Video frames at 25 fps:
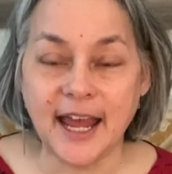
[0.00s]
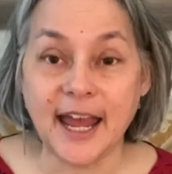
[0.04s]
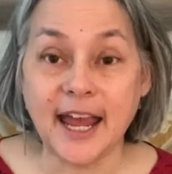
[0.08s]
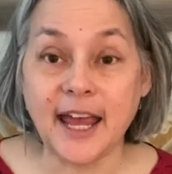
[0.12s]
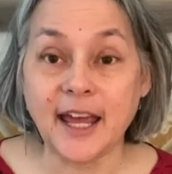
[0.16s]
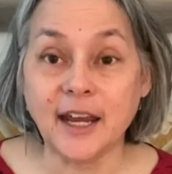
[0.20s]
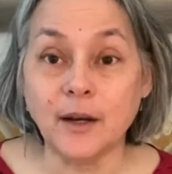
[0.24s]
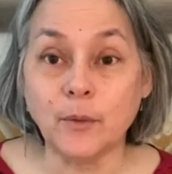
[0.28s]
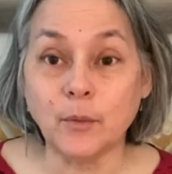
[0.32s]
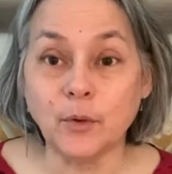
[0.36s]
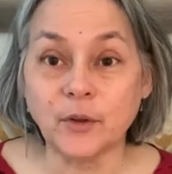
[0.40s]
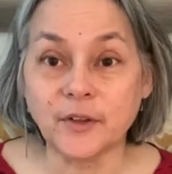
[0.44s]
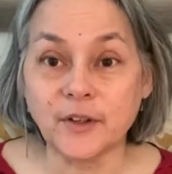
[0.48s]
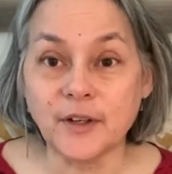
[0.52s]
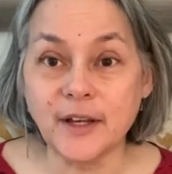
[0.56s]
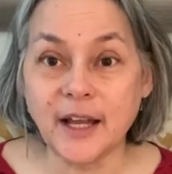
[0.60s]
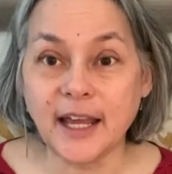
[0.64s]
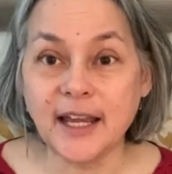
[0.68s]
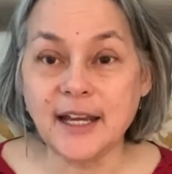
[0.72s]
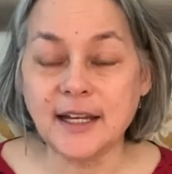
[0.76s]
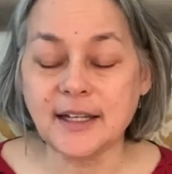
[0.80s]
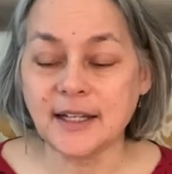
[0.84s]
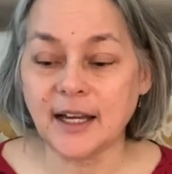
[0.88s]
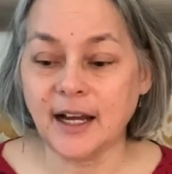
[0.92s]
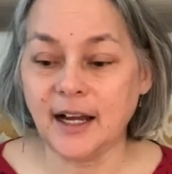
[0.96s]
And it was
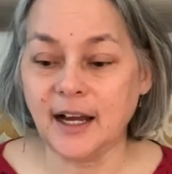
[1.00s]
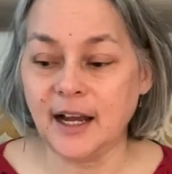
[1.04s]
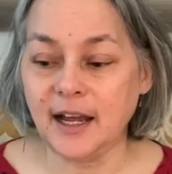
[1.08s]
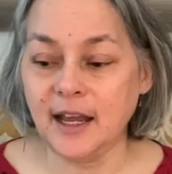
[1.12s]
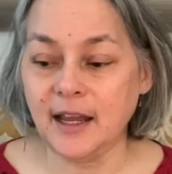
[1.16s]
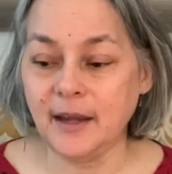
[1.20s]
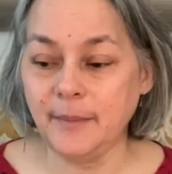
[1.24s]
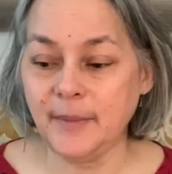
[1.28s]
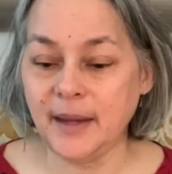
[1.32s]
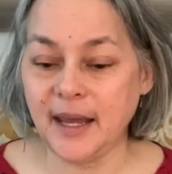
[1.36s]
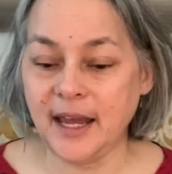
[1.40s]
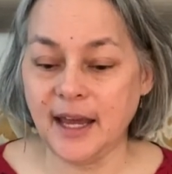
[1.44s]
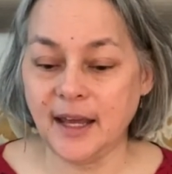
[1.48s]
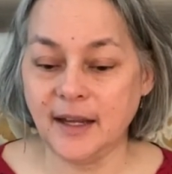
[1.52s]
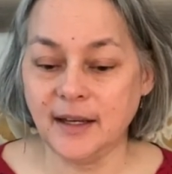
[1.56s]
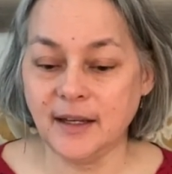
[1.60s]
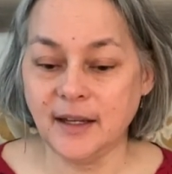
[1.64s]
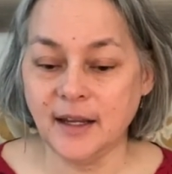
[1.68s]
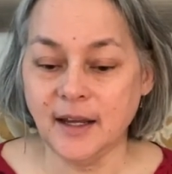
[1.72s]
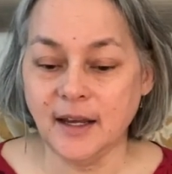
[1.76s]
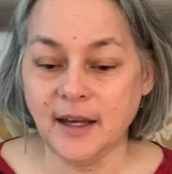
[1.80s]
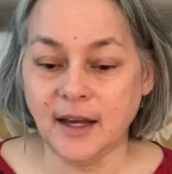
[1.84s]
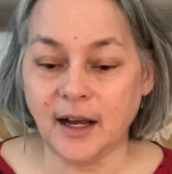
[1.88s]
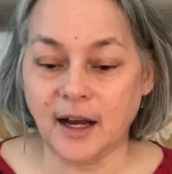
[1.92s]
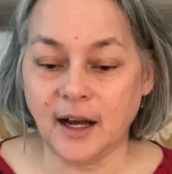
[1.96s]
nighttime, and
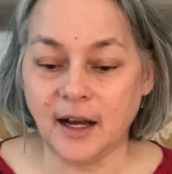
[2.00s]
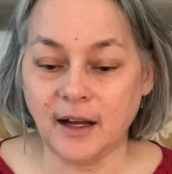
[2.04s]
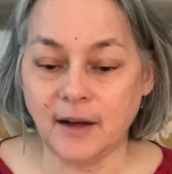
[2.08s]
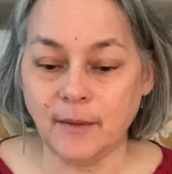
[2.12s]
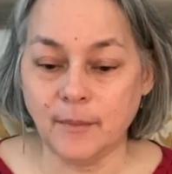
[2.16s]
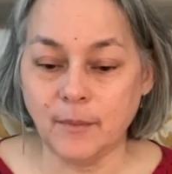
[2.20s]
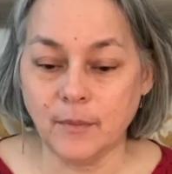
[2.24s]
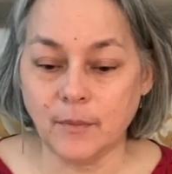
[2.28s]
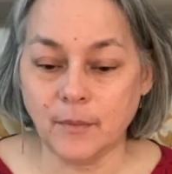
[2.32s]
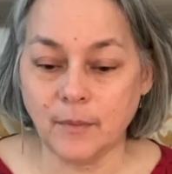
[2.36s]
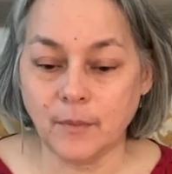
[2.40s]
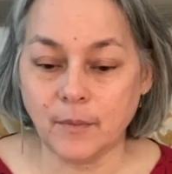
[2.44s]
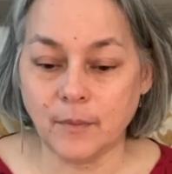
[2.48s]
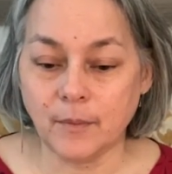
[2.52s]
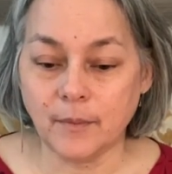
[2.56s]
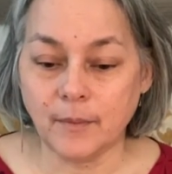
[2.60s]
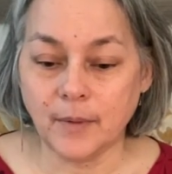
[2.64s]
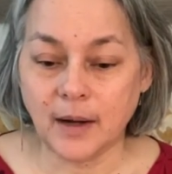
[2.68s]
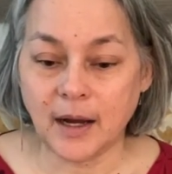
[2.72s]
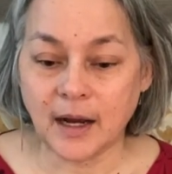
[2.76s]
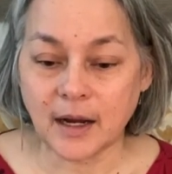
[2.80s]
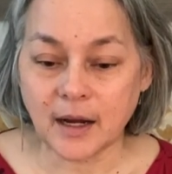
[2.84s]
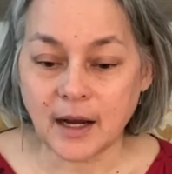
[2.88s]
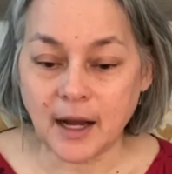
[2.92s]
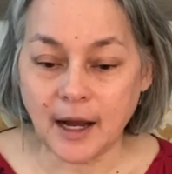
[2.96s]

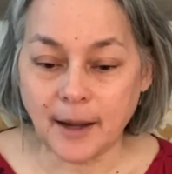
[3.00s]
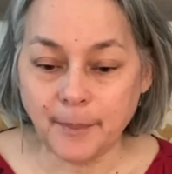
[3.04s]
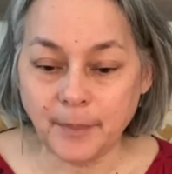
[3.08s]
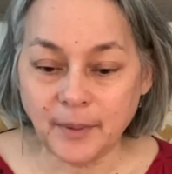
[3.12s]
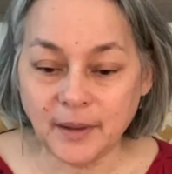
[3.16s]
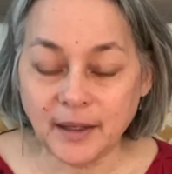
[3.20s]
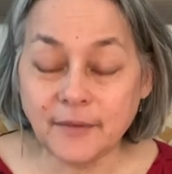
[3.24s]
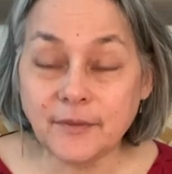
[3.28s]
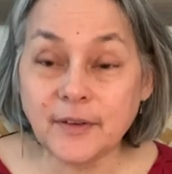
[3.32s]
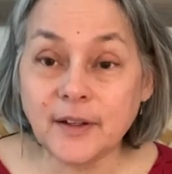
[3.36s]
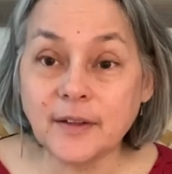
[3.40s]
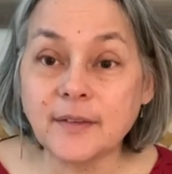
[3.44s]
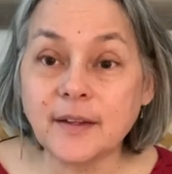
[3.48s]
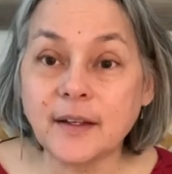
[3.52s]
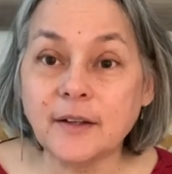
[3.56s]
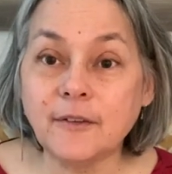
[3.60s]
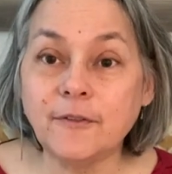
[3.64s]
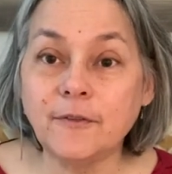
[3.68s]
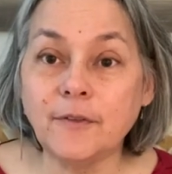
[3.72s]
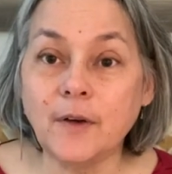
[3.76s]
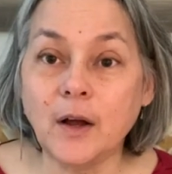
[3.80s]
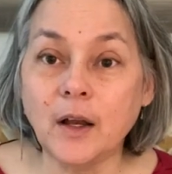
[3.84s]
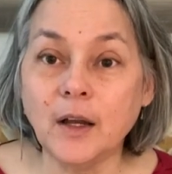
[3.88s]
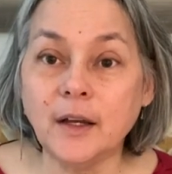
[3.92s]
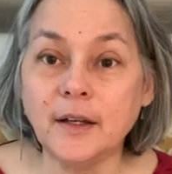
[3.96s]
a couple of us had
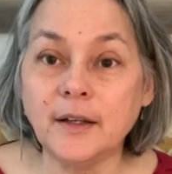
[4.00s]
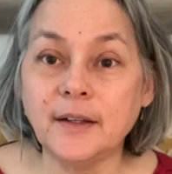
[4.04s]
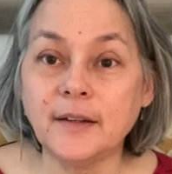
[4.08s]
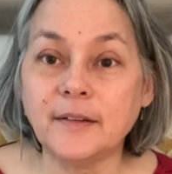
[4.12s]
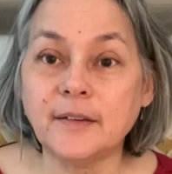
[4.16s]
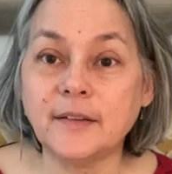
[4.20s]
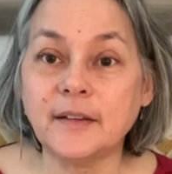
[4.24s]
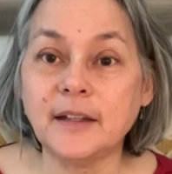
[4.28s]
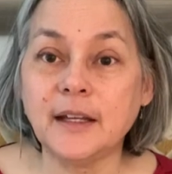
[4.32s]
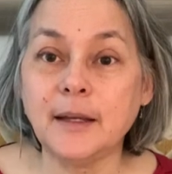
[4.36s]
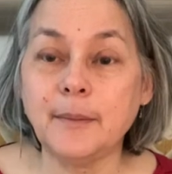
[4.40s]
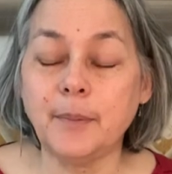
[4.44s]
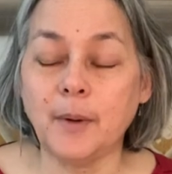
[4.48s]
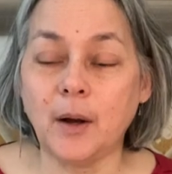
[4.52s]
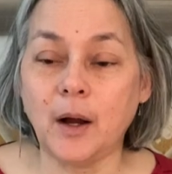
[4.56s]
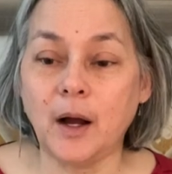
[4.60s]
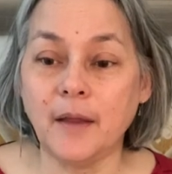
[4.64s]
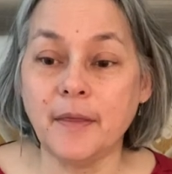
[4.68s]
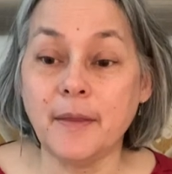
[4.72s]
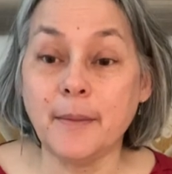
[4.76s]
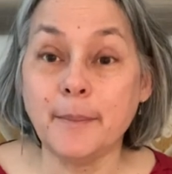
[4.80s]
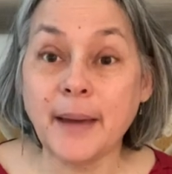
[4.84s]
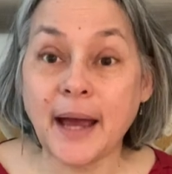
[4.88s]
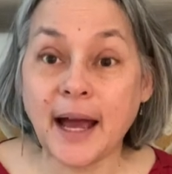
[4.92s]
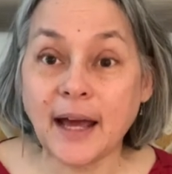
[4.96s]
fallen asleep
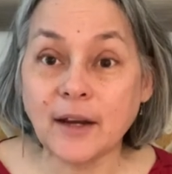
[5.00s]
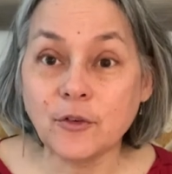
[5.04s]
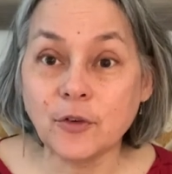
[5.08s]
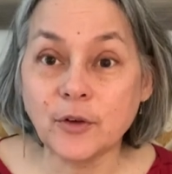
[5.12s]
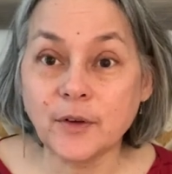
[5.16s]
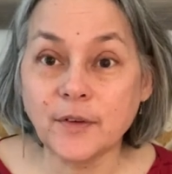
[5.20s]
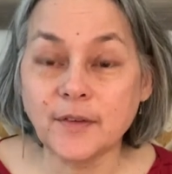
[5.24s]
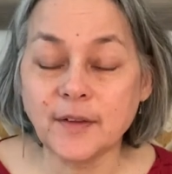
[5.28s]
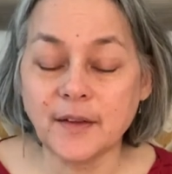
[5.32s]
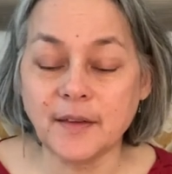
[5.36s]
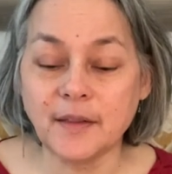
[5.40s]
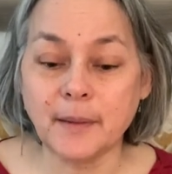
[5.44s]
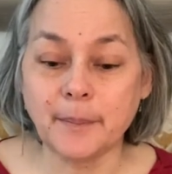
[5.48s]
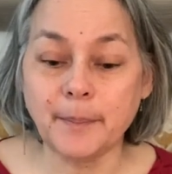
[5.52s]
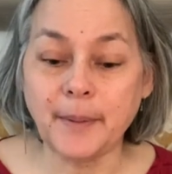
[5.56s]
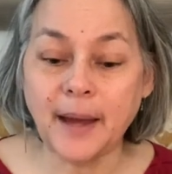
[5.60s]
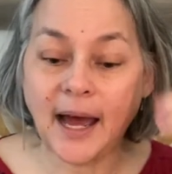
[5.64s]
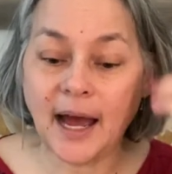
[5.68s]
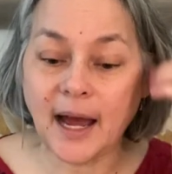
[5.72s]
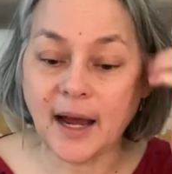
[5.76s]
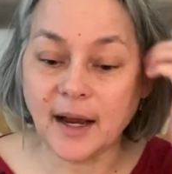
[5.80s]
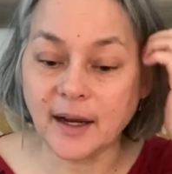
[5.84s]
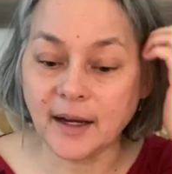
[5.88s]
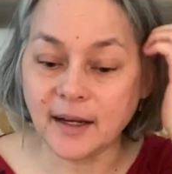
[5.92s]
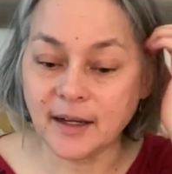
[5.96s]
on the mattress in the
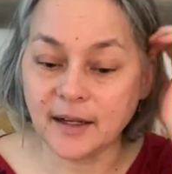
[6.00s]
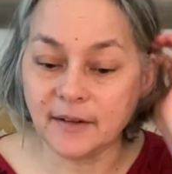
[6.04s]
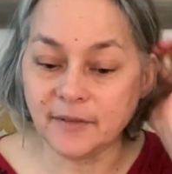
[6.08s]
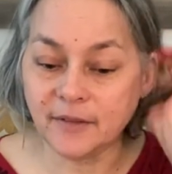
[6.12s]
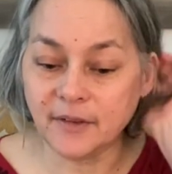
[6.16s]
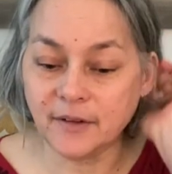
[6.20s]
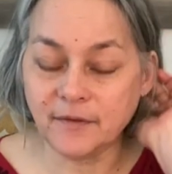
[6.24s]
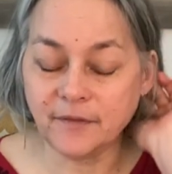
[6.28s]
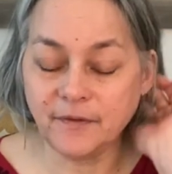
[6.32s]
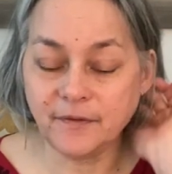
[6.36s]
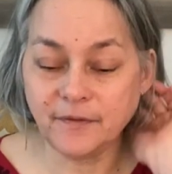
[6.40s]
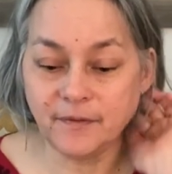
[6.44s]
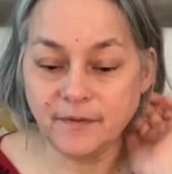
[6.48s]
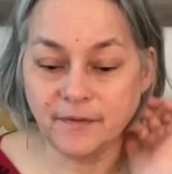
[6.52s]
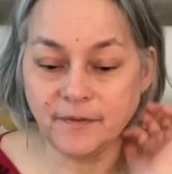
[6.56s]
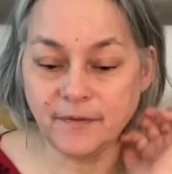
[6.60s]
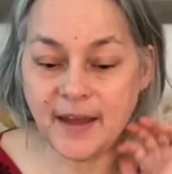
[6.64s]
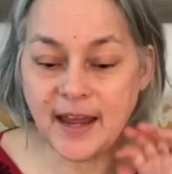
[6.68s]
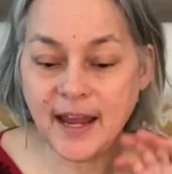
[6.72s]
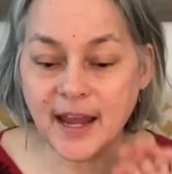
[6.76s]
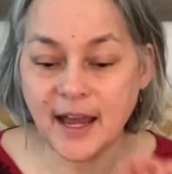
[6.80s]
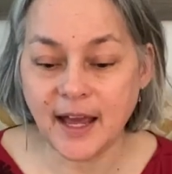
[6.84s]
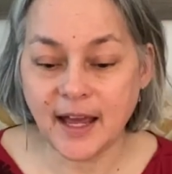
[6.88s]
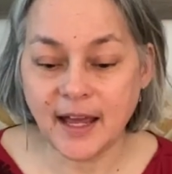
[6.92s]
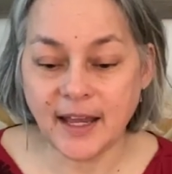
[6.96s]
back of the
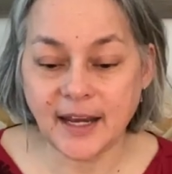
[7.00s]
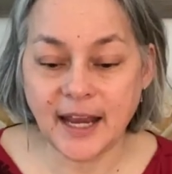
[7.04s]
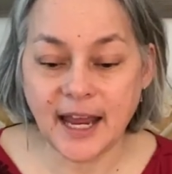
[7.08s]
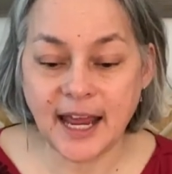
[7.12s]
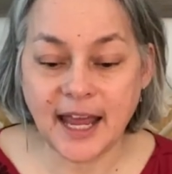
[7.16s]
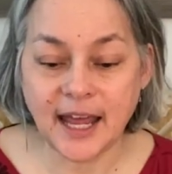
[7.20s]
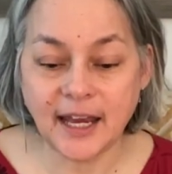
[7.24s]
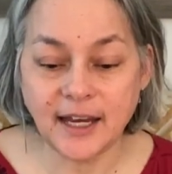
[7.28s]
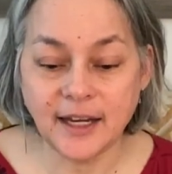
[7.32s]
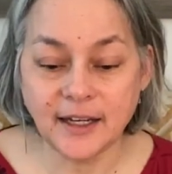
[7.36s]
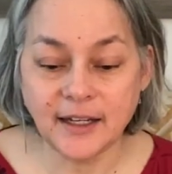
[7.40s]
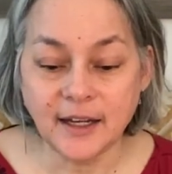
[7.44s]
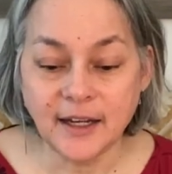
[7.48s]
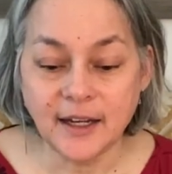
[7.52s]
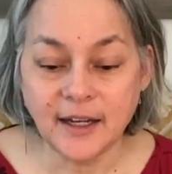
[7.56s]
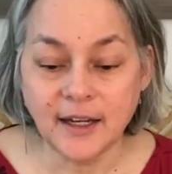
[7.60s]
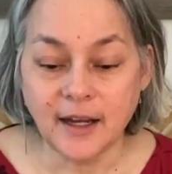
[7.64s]
van, and